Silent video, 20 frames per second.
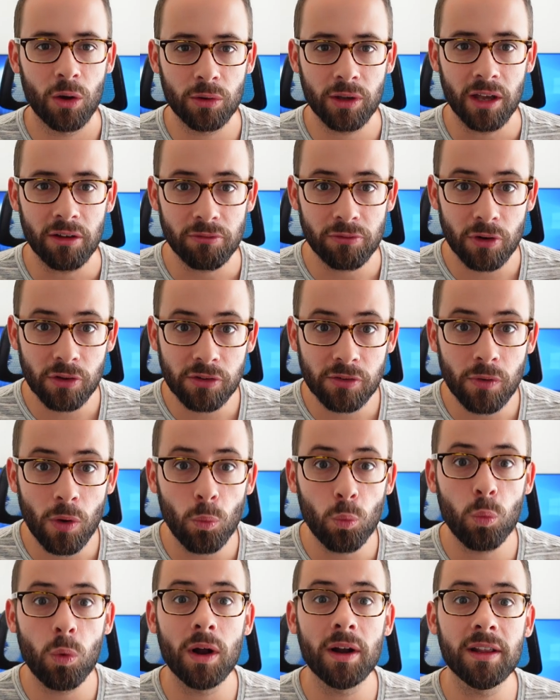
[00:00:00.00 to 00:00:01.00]
Okay, first of all,
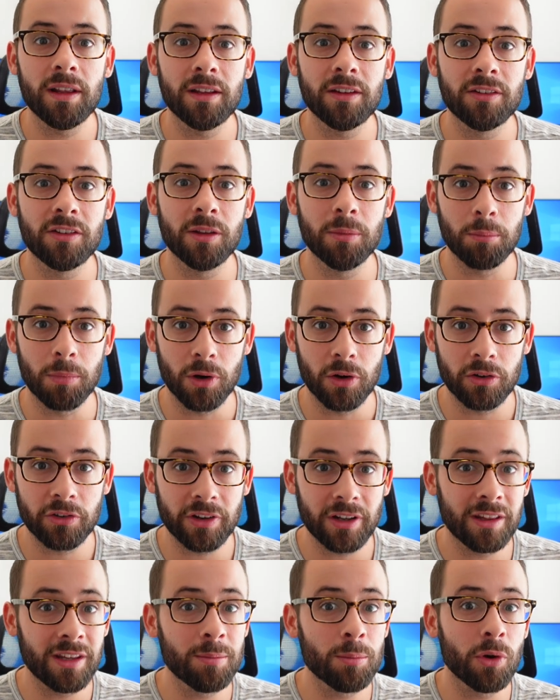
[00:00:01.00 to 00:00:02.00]
what is the merge?
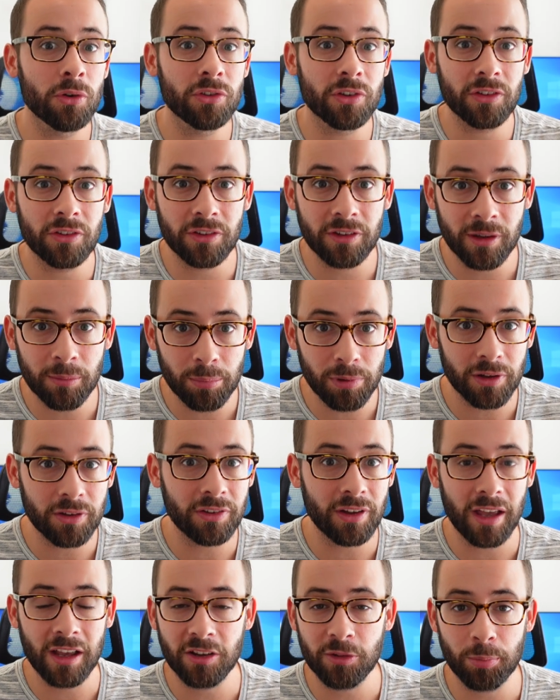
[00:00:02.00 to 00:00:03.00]
In the most
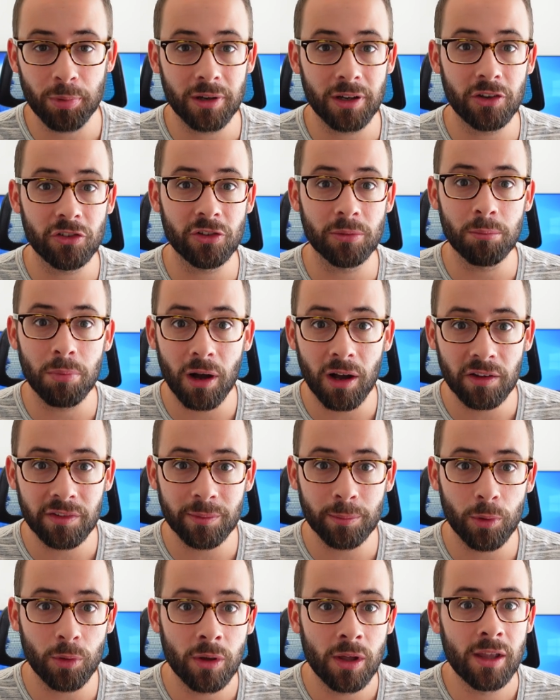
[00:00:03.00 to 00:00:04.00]
simplest explanation
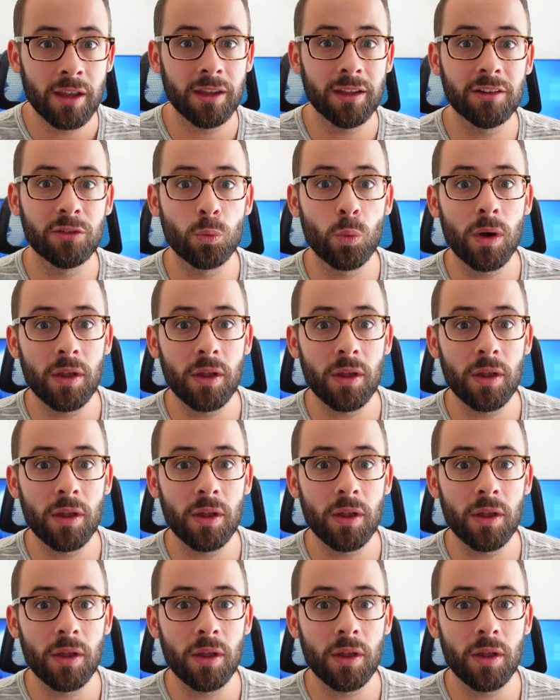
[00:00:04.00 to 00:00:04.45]
possible, it's